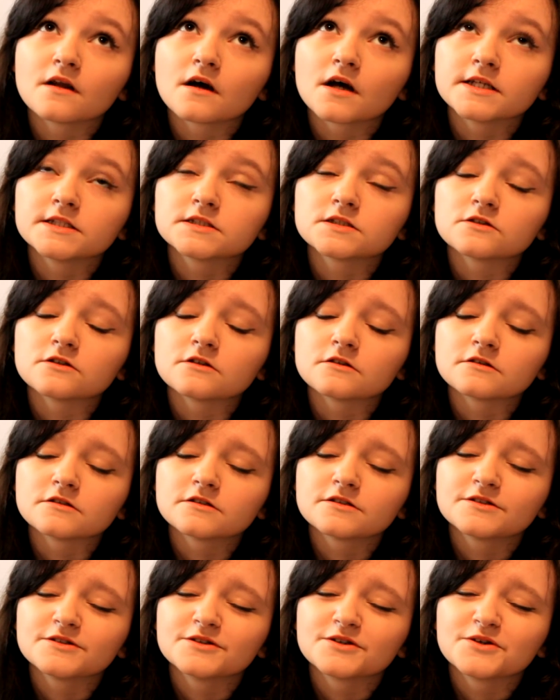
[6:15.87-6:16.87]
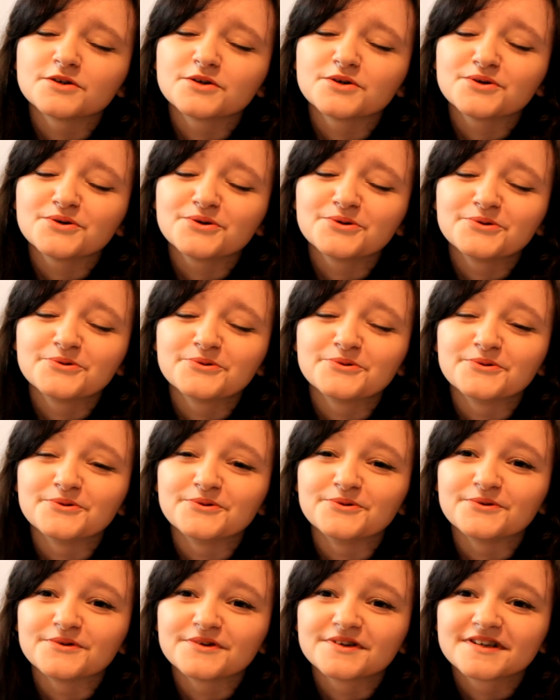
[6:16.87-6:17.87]
light on.
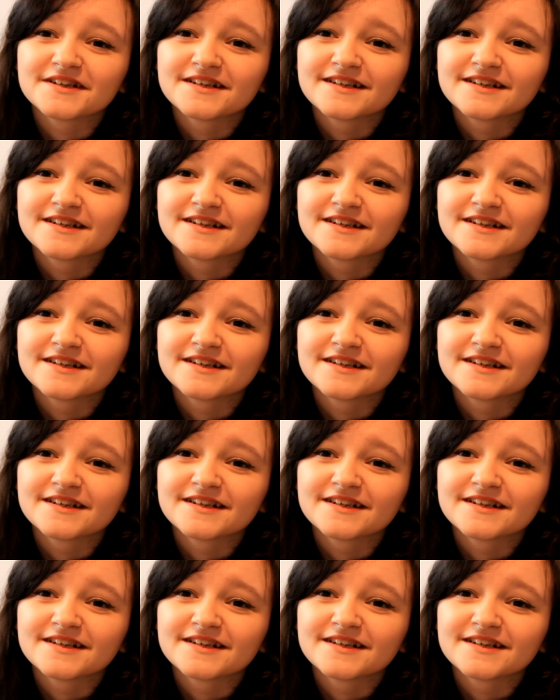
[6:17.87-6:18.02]
No!